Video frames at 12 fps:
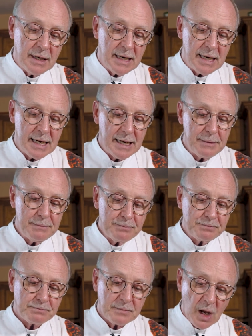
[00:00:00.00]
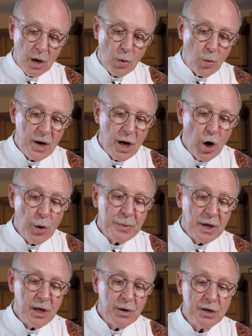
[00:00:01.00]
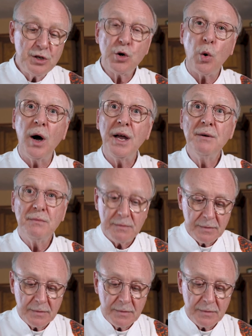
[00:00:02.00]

Um, we hope that you enjoyed